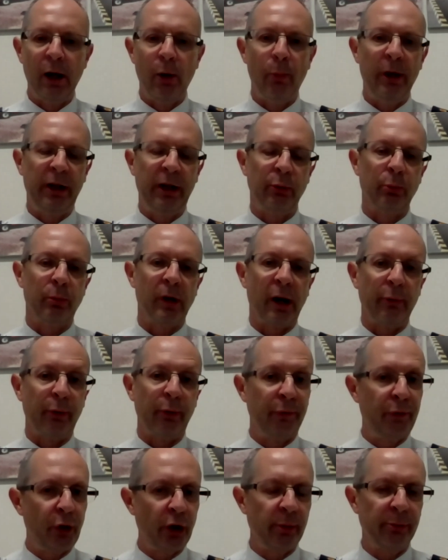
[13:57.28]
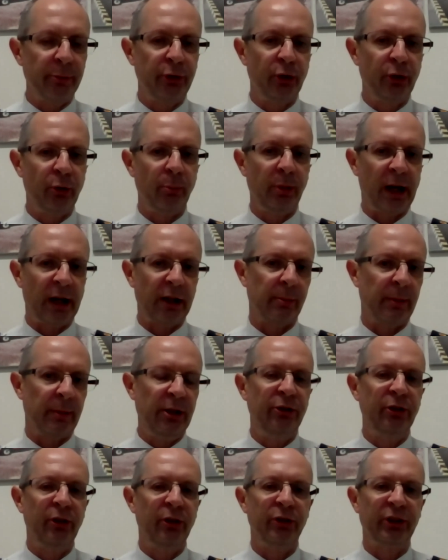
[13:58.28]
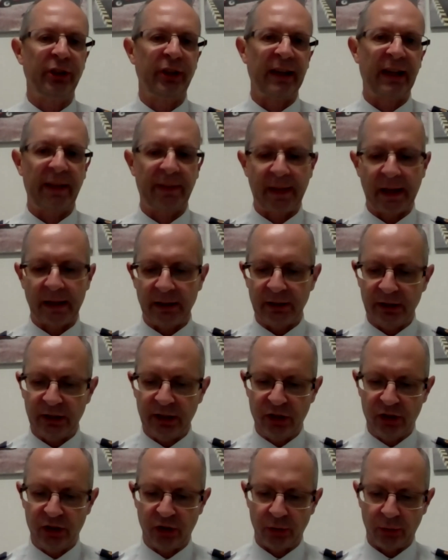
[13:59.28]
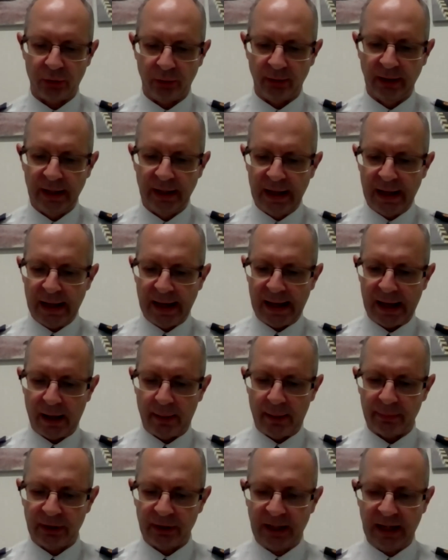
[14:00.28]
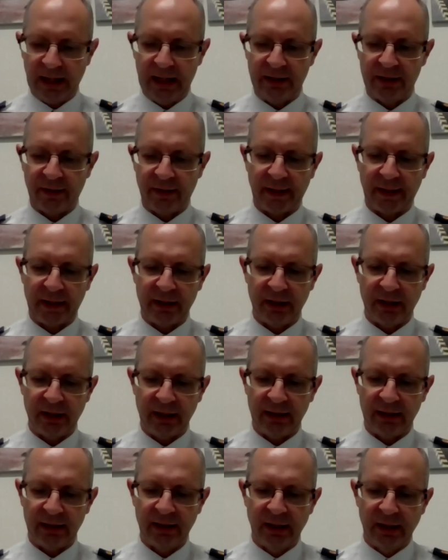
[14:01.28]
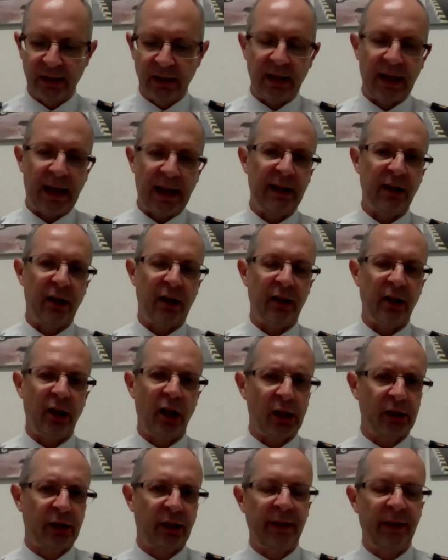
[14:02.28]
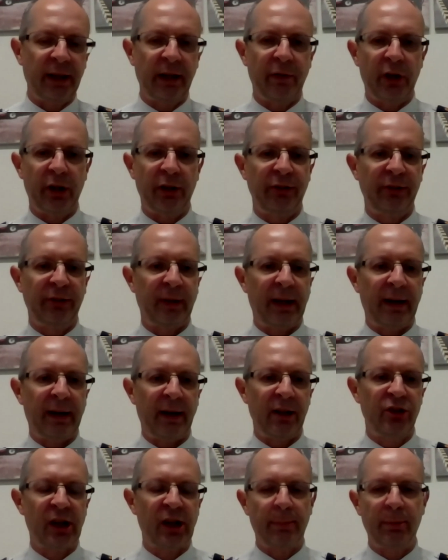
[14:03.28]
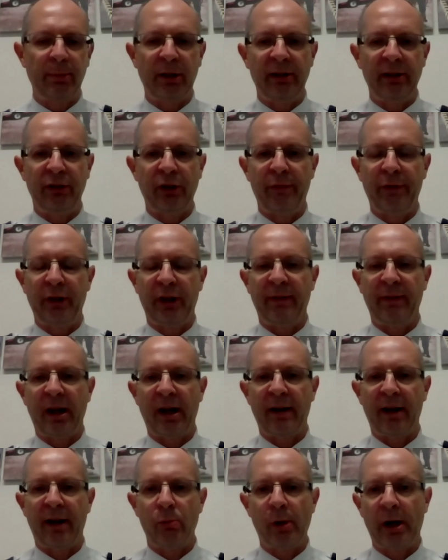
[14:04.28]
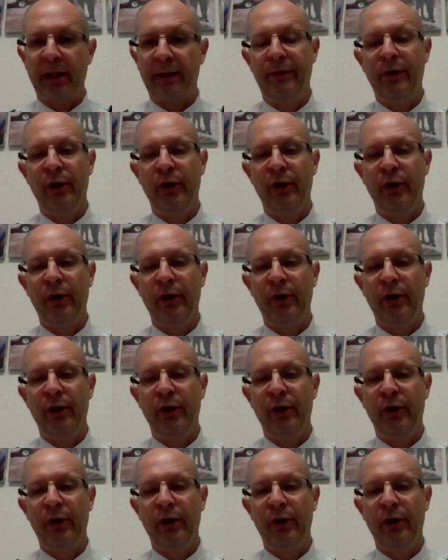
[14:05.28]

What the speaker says: we can refer them to and plug them into, so they get that additional care that they need. And I like to think of it as a chaplain is often one of the